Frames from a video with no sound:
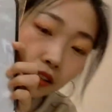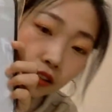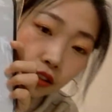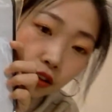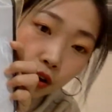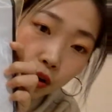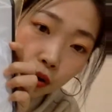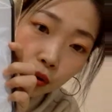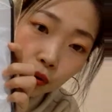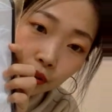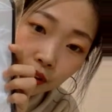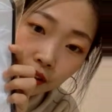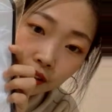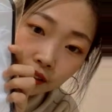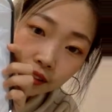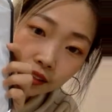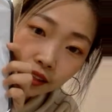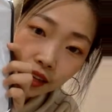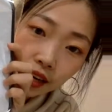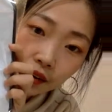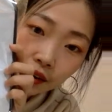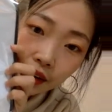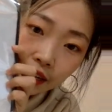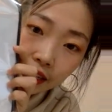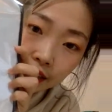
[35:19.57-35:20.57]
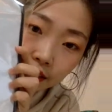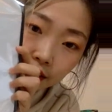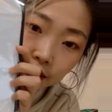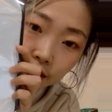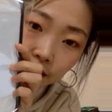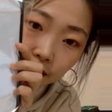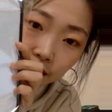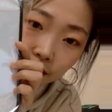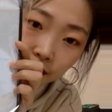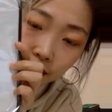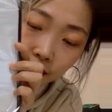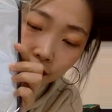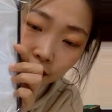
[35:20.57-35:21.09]
know this
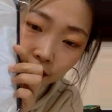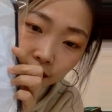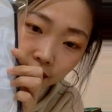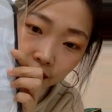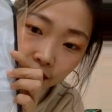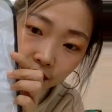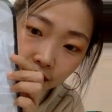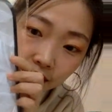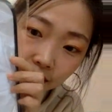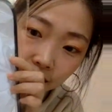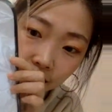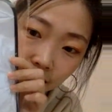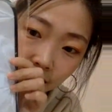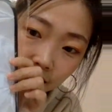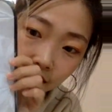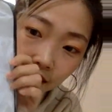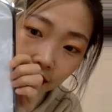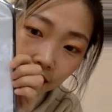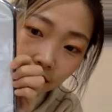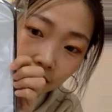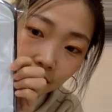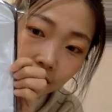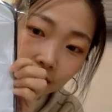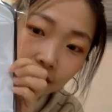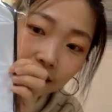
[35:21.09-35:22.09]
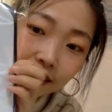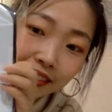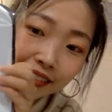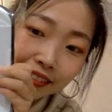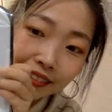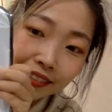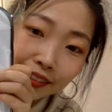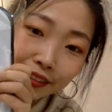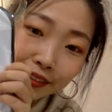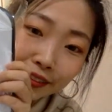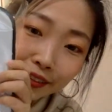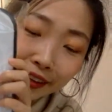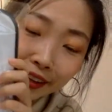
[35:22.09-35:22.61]
character?
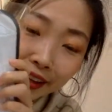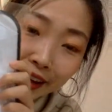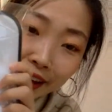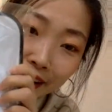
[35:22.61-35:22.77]
Okay,